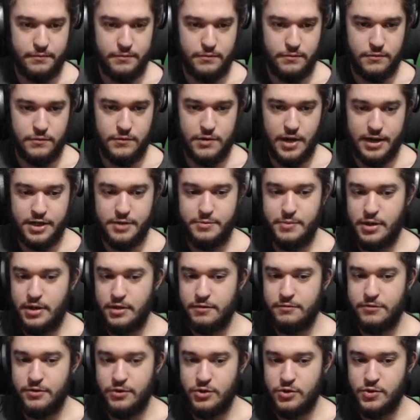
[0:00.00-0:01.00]
not to be
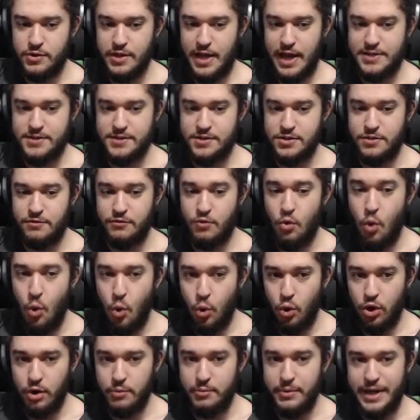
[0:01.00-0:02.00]
confused with Essence of
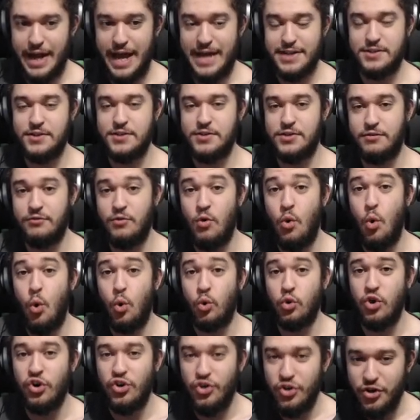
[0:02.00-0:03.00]
Horror, but Essence of
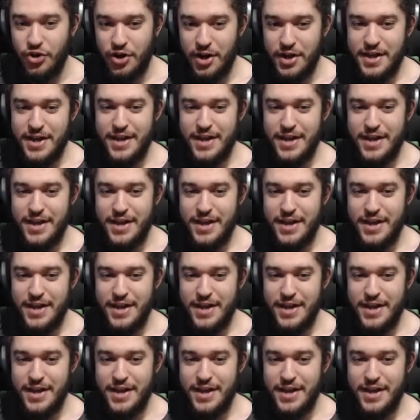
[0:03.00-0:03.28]
Horror.